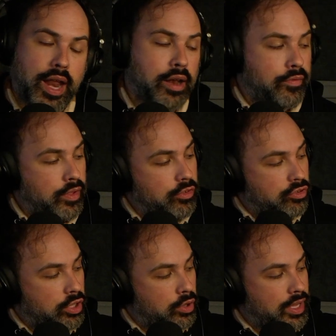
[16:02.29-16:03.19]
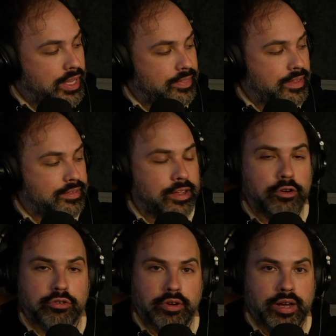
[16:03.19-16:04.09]
And eventually you can get these
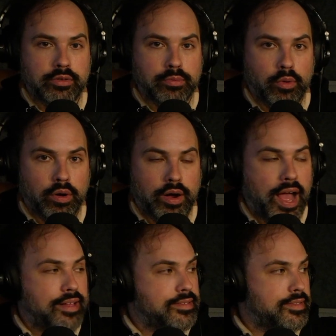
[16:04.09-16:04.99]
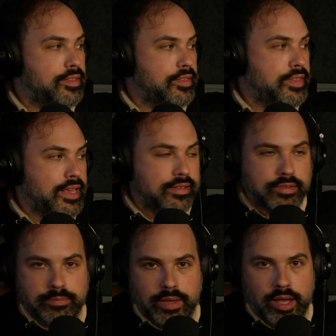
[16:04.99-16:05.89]
ear trained more as
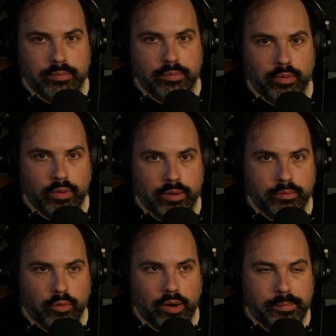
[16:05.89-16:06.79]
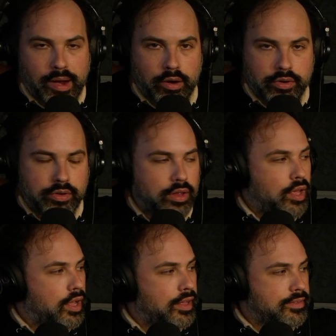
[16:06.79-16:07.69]
these become more and more apparent,
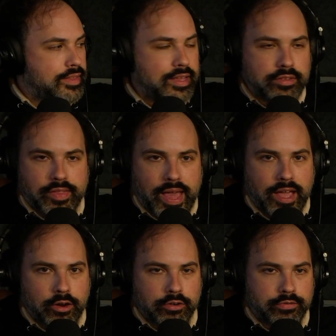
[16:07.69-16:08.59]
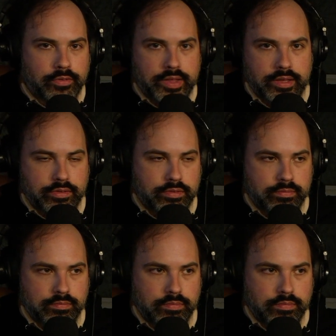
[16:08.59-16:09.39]
because these are the anchors for these.